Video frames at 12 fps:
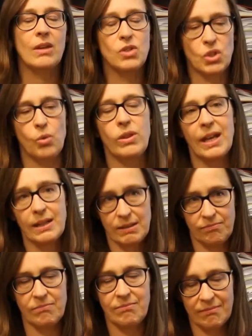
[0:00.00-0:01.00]
so
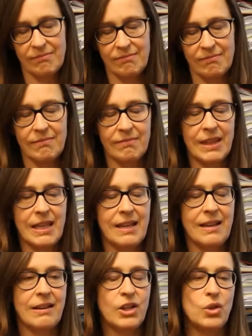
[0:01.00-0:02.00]
that
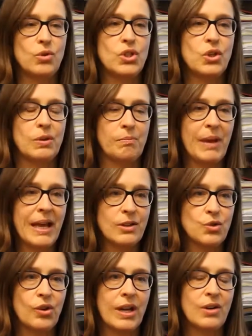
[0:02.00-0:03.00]
the accused couldn't
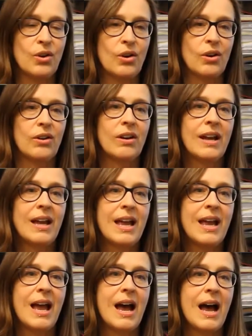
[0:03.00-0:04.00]
penetrate her?
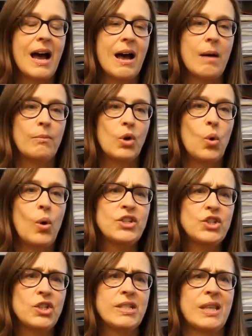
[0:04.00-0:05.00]

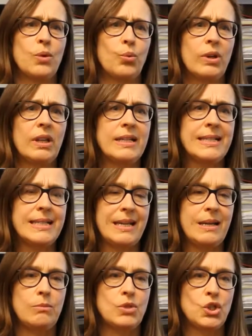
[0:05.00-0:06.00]
Questions that really
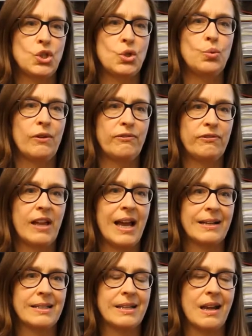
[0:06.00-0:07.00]
seemed to
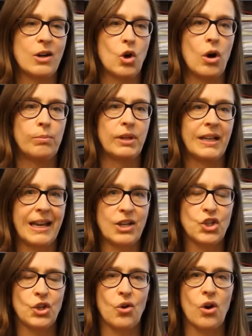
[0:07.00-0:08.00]
reflect an
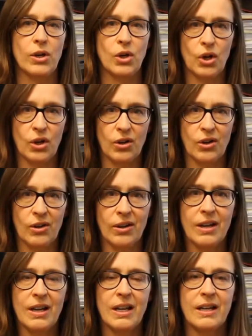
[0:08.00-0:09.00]
obligation on her
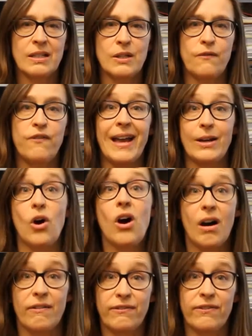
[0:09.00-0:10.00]
to fight
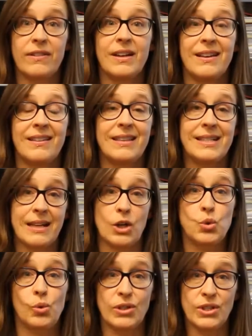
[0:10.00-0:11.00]
off the
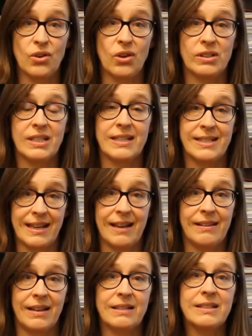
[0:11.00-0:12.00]
sexual assault
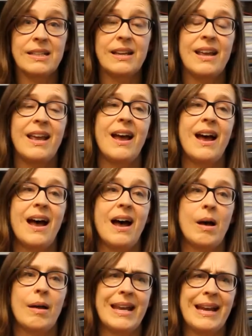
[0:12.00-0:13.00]
assailant,
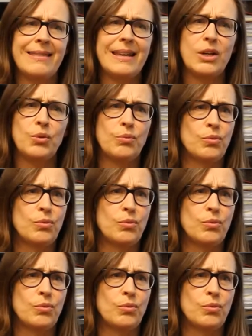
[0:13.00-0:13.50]
and I think